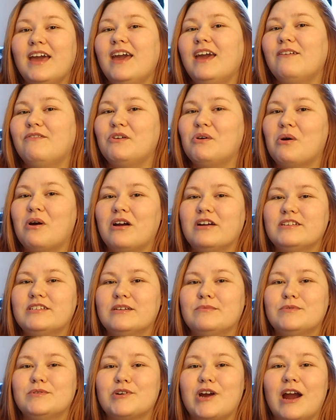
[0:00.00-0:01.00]
If you are a
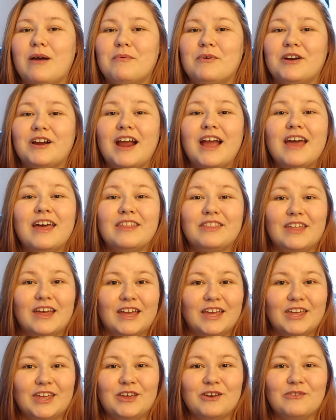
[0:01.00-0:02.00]
subscriber,
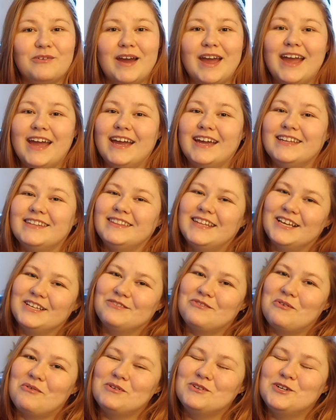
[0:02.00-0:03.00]
thank you and
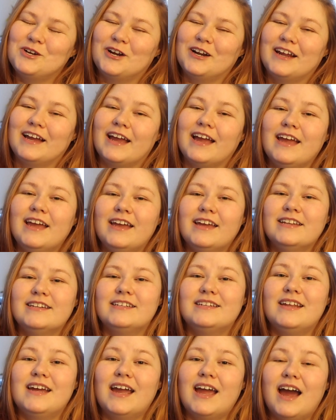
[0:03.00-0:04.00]
thanks for returning.
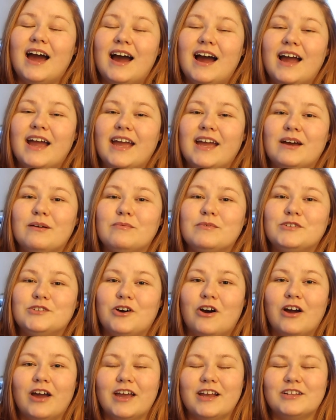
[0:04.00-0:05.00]
Today I am
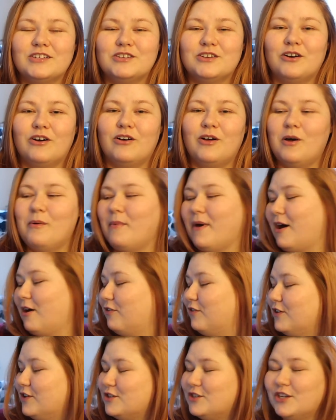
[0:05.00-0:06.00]
talking to y'all
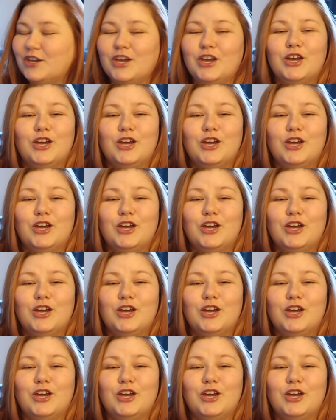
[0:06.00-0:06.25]
about this